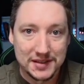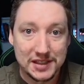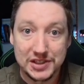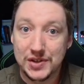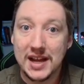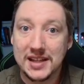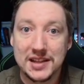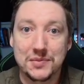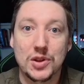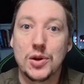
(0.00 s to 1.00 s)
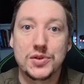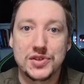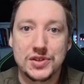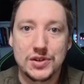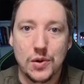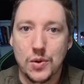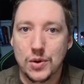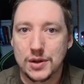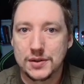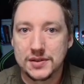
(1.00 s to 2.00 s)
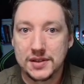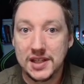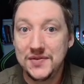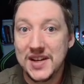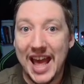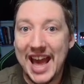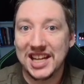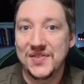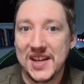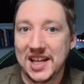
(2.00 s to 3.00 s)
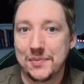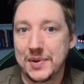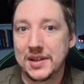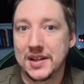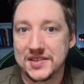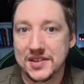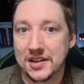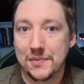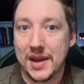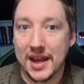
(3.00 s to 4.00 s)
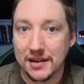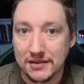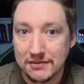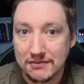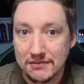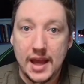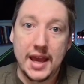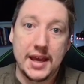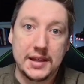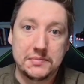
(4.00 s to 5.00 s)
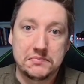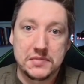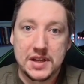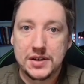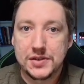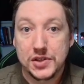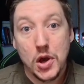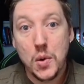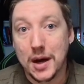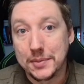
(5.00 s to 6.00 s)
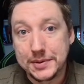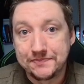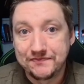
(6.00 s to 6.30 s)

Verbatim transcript: attracting them closer or even activating abilities on command. And there's co-op.